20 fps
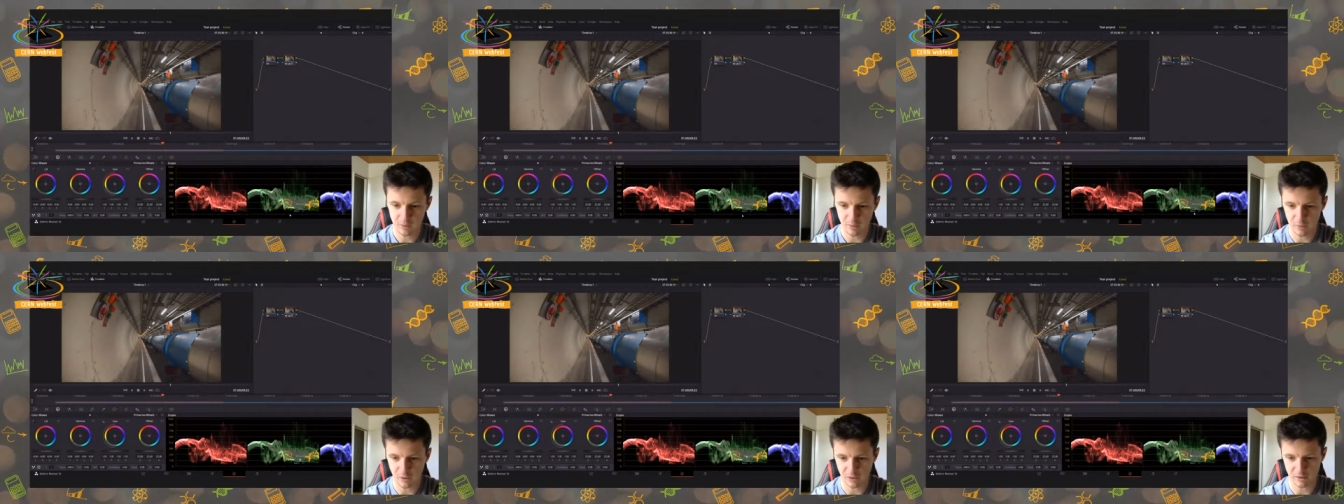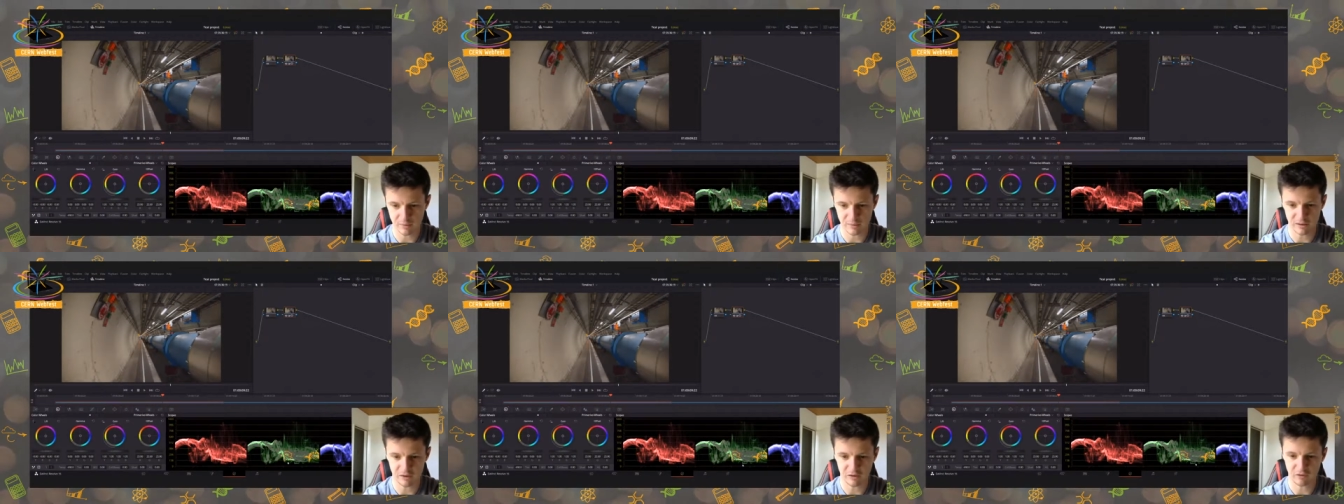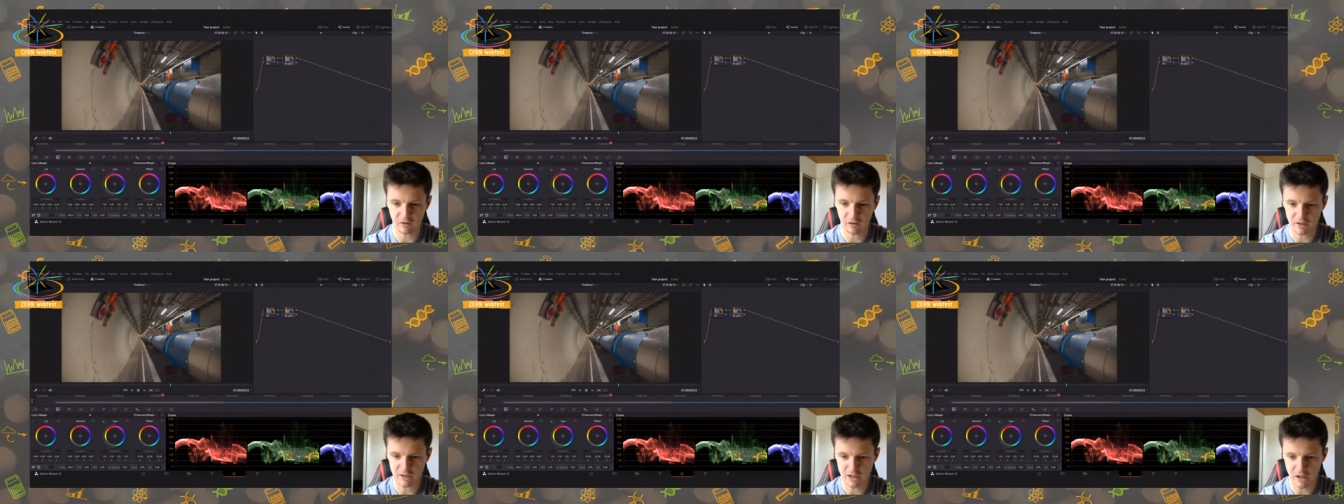bottoms are the
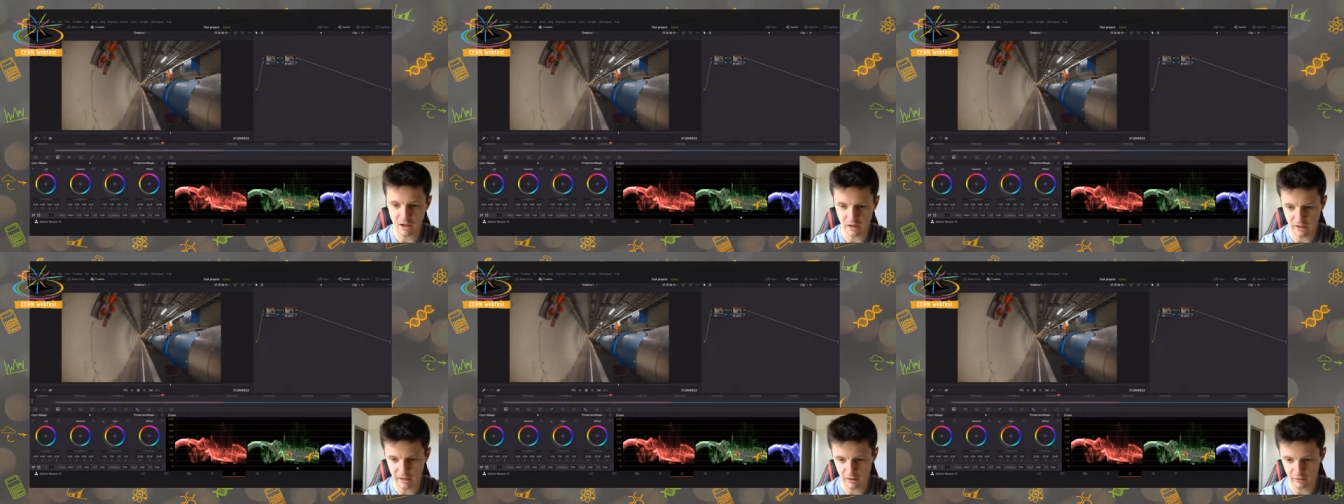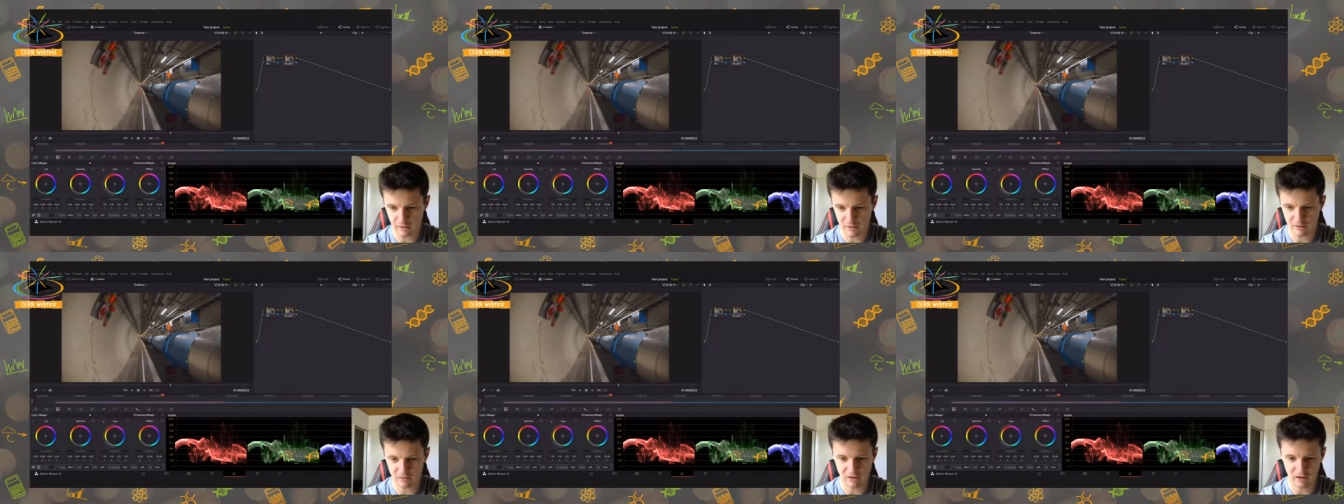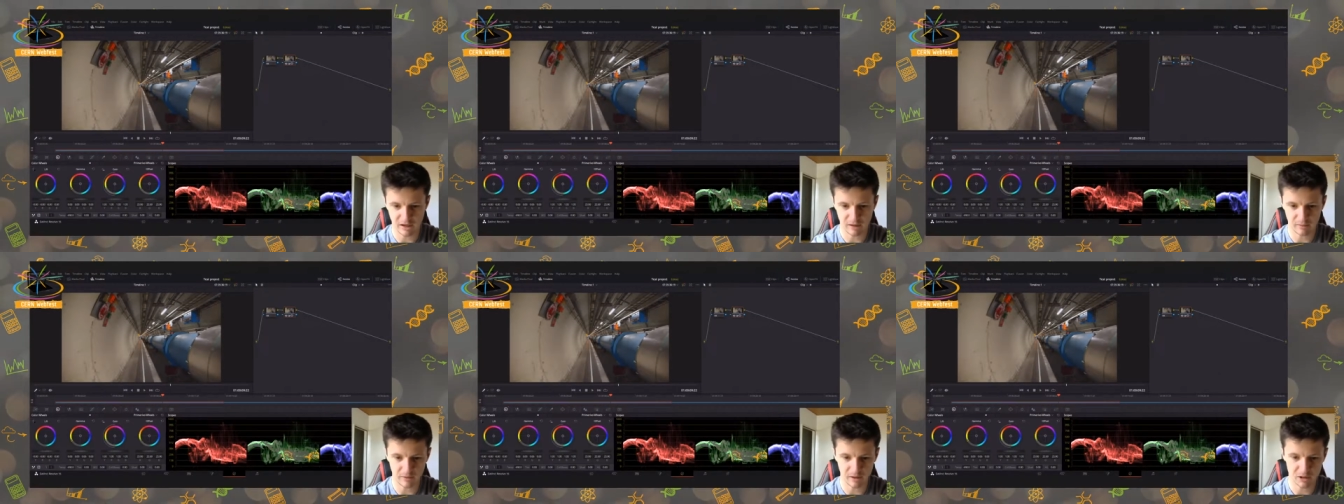very dark areas of
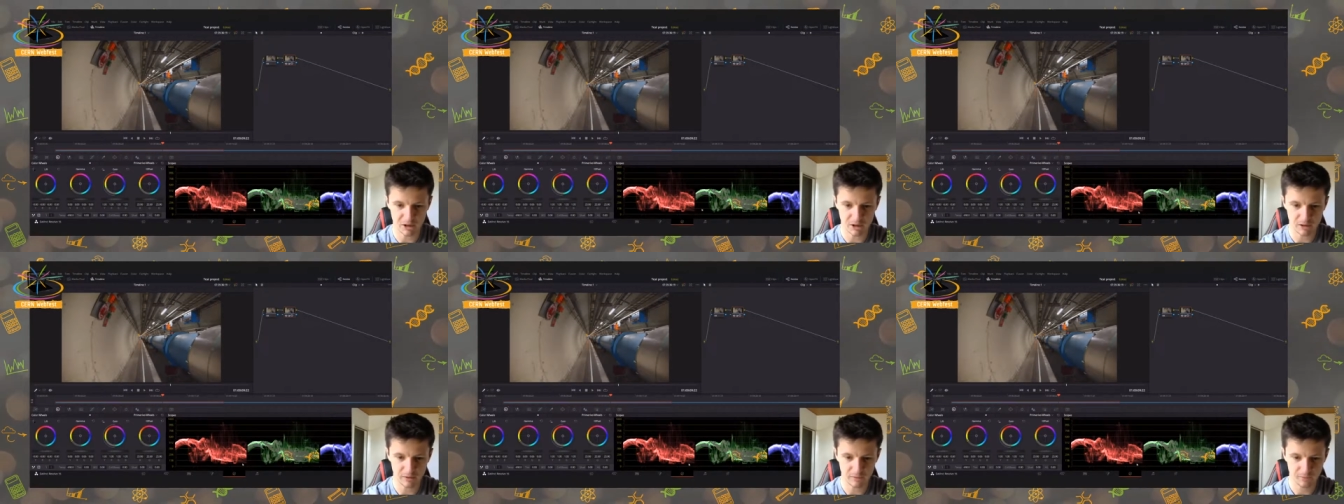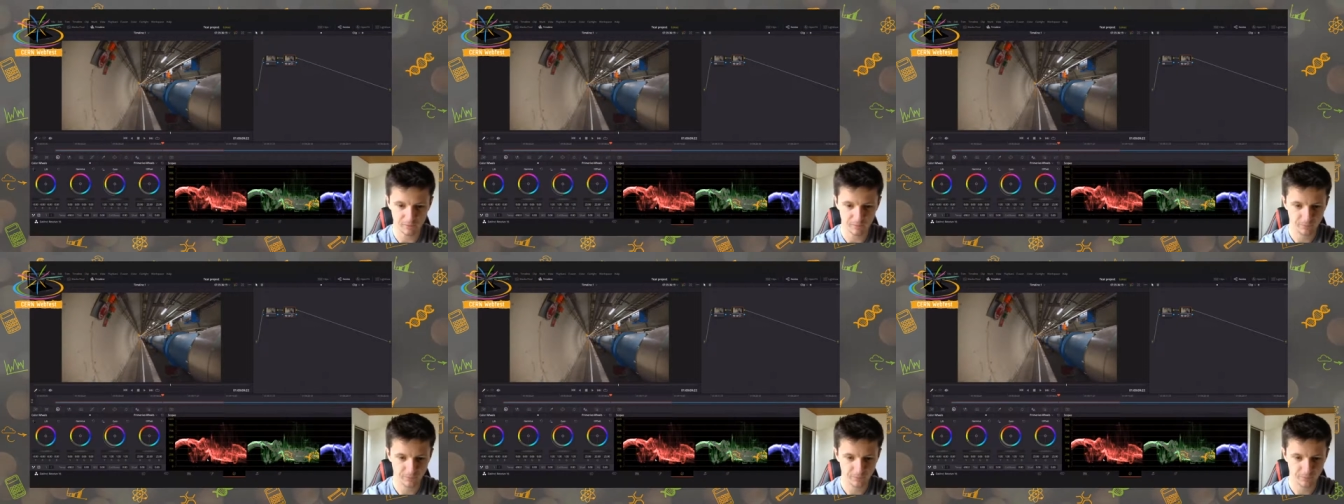the image,